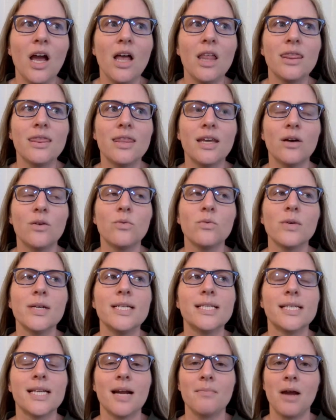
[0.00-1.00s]
the
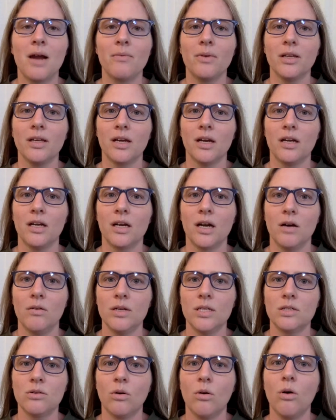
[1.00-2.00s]
reason I'm not really going to go
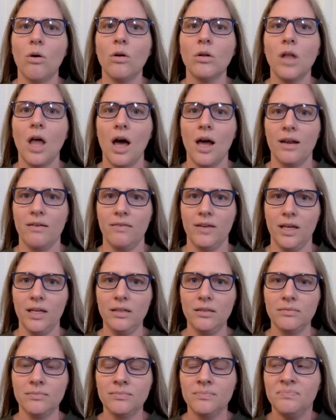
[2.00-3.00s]
into a whole lot of it
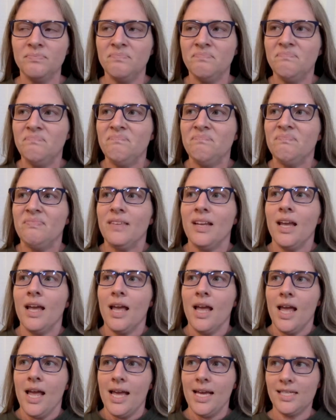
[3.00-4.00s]

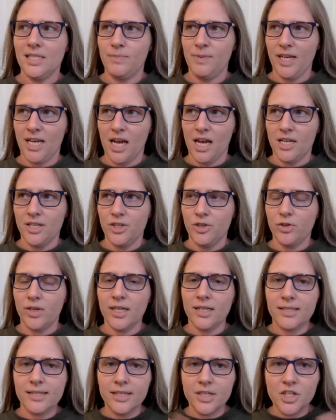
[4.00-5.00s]
is because you can
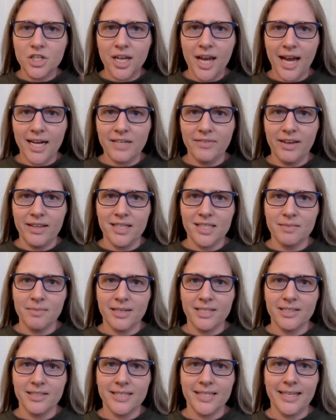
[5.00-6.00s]
essentially activate these
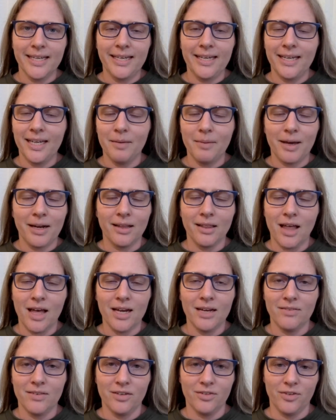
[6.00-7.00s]
muscles thinking about a lot
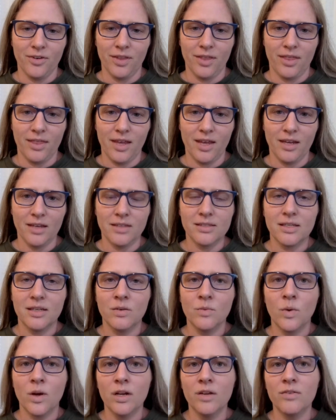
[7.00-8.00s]
of different things.
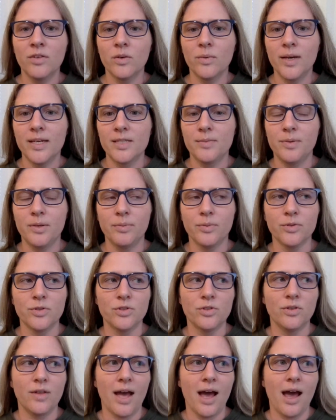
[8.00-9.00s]
And one of the ways people
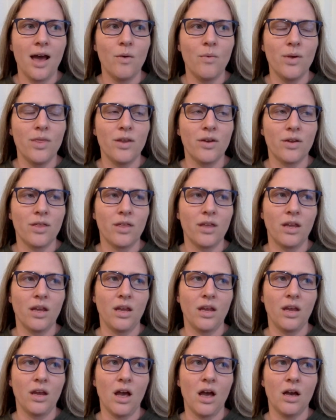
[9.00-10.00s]
do that when they're
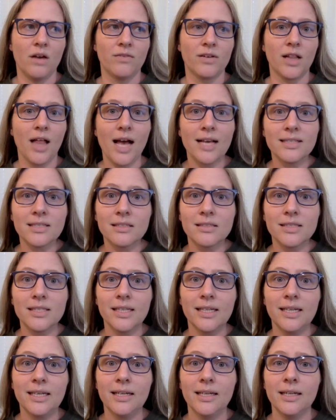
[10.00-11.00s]
thinking of classical
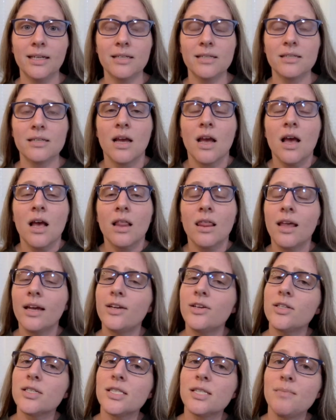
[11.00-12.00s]
singing is like
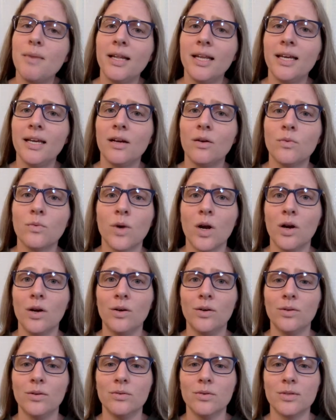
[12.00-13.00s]
you're smelling a
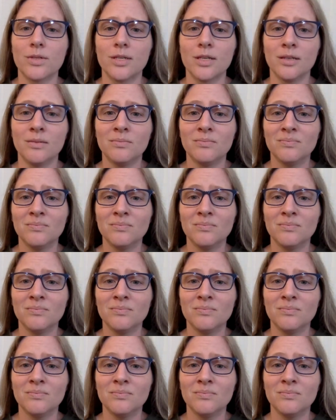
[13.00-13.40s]
rose.